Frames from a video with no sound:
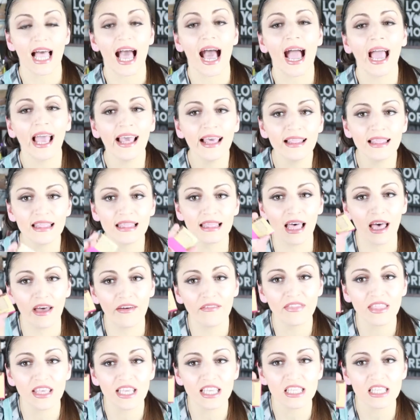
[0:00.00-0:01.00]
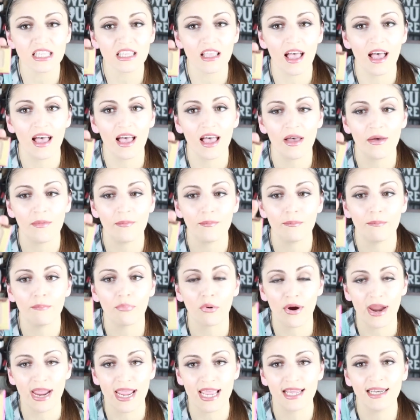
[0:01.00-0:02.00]
I love this
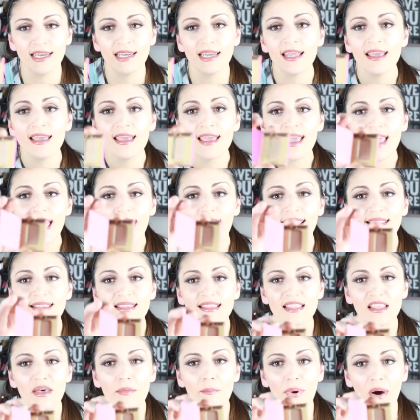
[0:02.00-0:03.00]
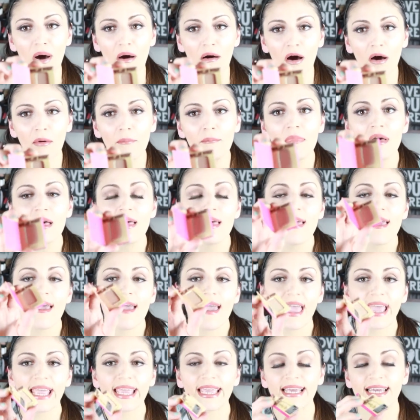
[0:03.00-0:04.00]
brand. It's the Balm,
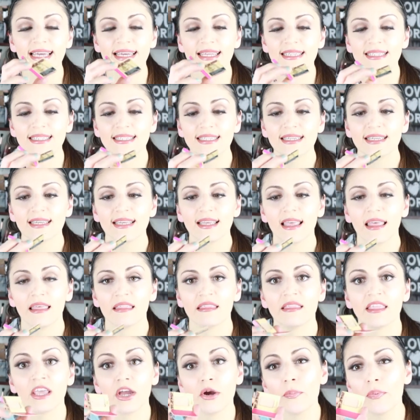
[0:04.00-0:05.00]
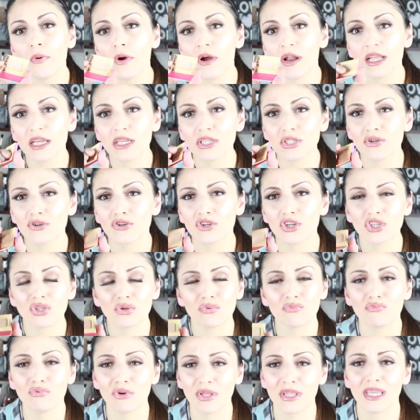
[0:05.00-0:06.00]
and their products are just
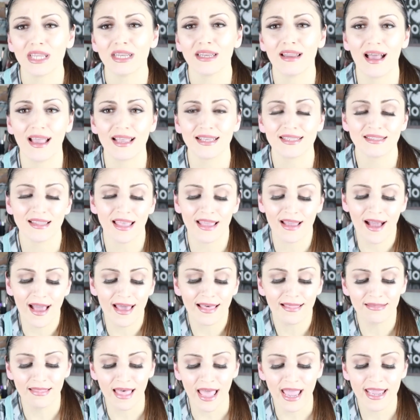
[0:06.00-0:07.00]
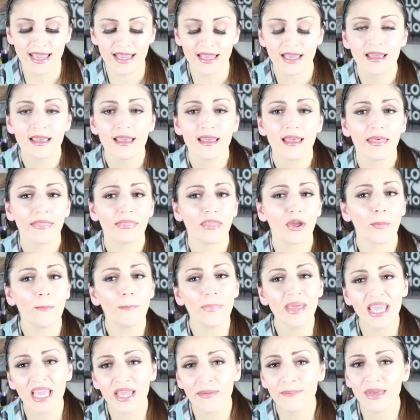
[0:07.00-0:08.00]
really nice. Like, I like their
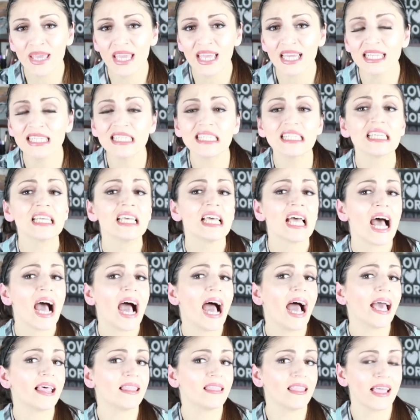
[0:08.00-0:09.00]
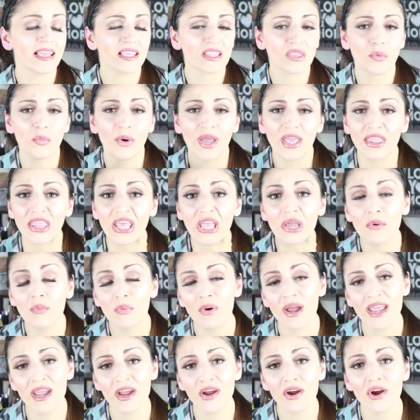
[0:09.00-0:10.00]
pigment. I like the way they
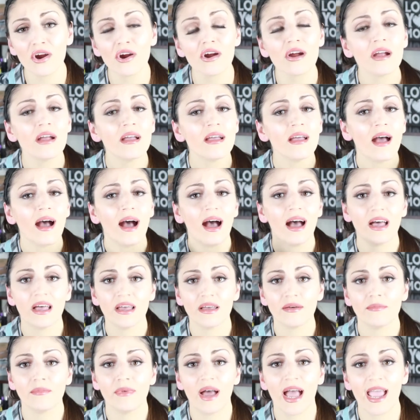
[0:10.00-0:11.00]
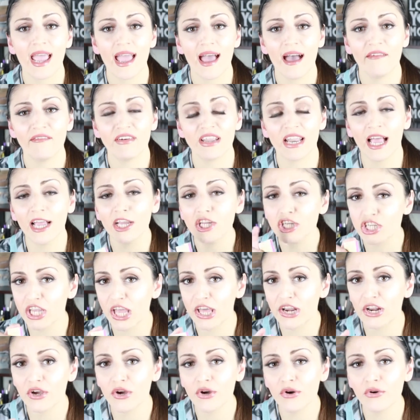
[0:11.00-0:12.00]
wear. I have an
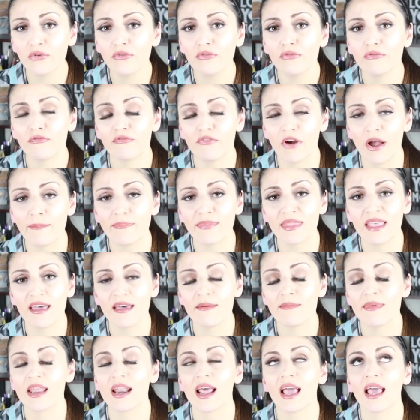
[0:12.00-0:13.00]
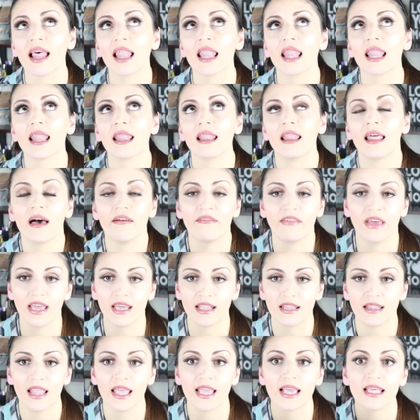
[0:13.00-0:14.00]
eyeshadow from them, and I love
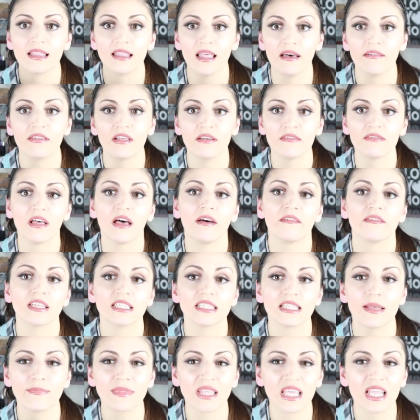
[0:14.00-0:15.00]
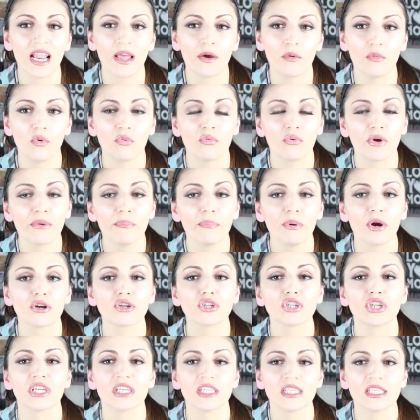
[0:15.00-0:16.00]
it. Like, love, love, love. It's something I will
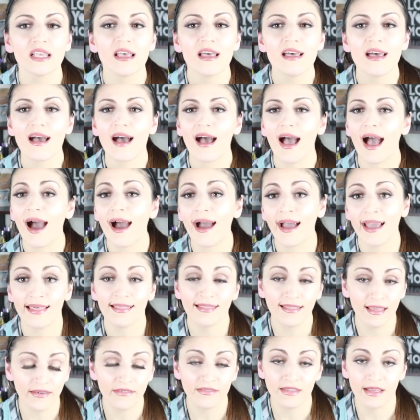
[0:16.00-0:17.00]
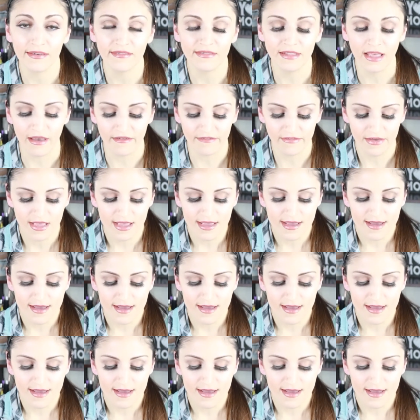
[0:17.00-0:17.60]
repurchase. I love, love, love.